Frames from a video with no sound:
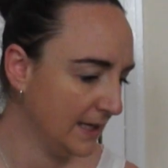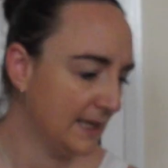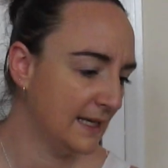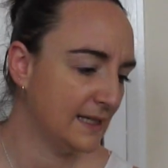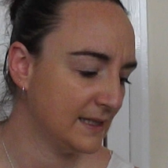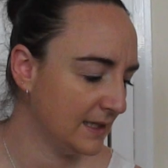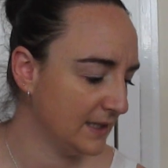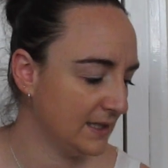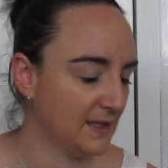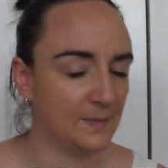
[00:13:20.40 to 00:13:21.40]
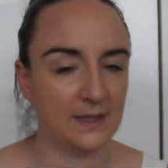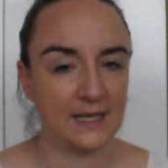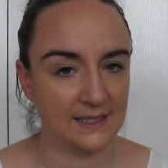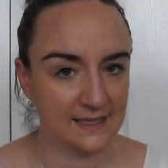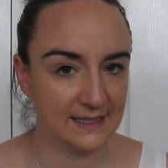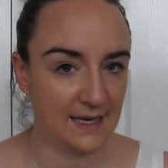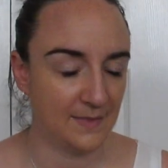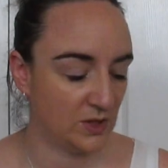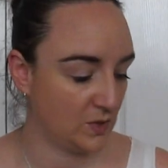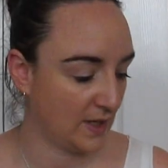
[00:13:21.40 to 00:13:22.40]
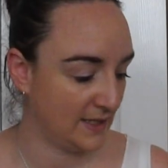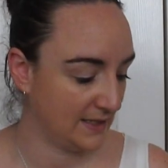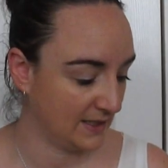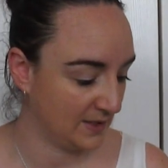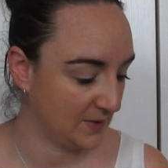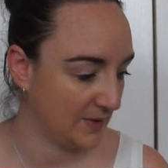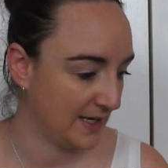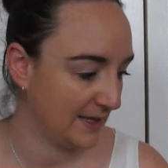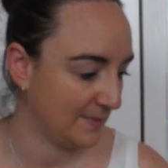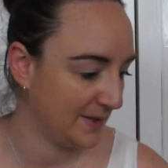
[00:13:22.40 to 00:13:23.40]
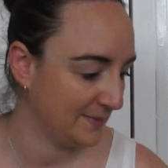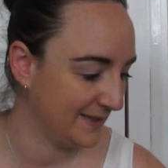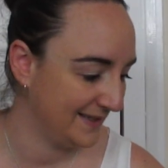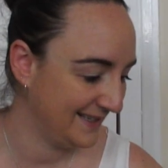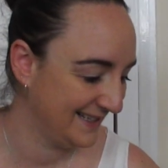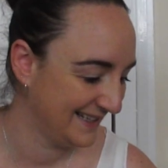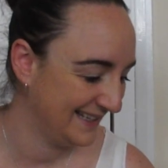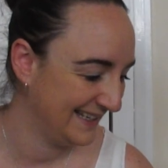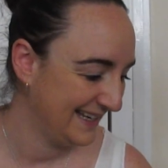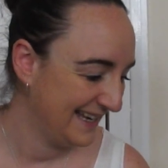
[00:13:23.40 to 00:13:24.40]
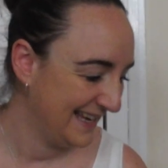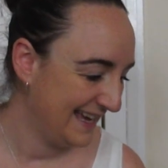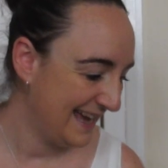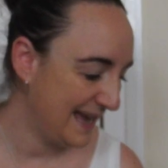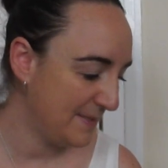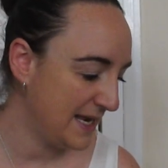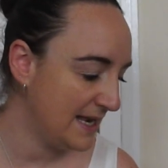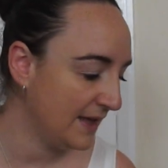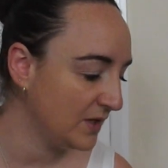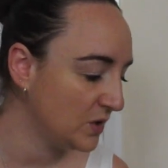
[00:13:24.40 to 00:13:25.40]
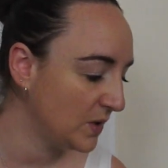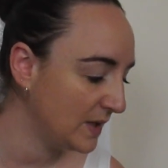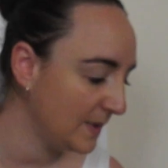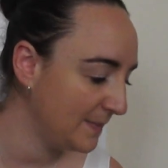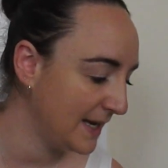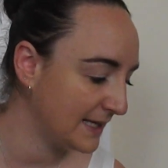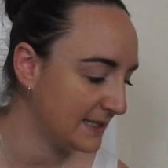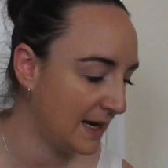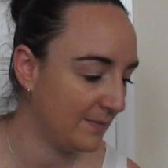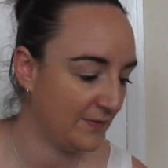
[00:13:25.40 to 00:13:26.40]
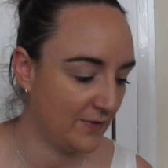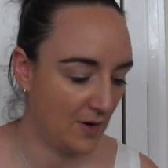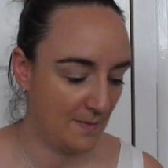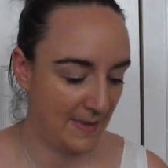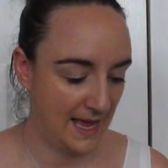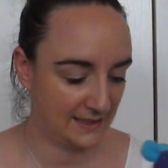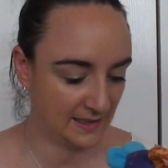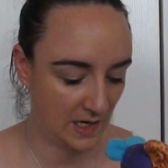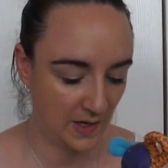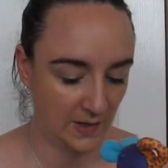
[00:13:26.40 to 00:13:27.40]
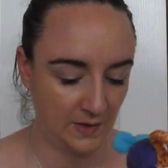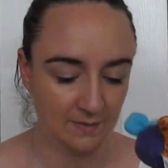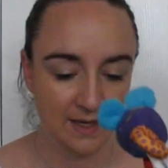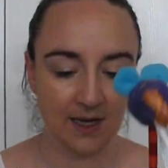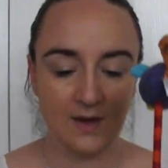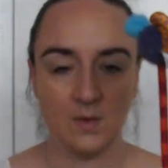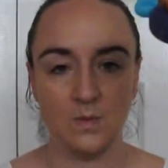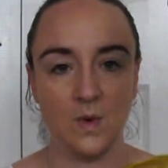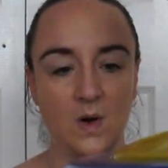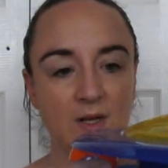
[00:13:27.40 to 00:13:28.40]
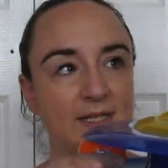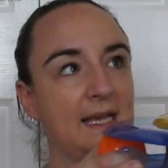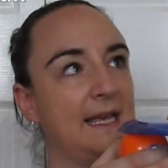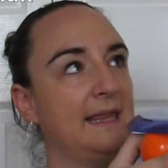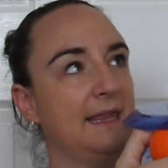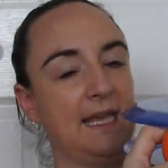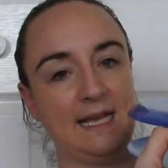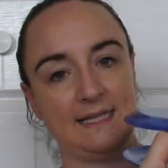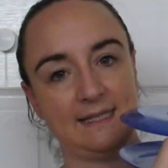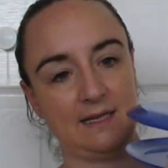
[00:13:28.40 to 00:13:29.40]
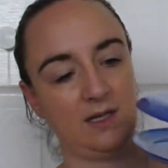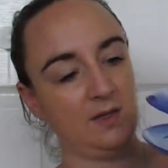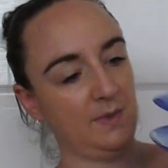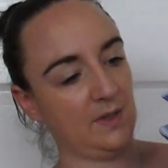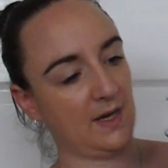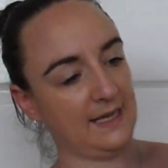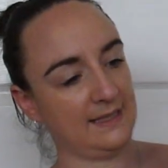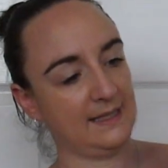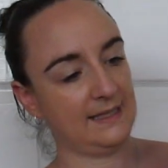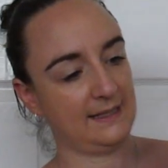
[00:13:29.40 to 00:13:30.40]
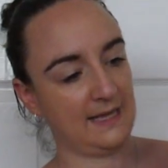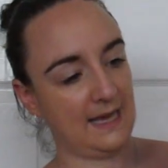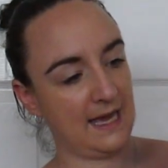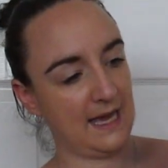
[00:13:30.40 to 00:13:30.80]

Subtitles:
Next up, she's demonstrating a toy at the moment. Another toy that we picked up from Pets at Home was this. I hope you guys can see it.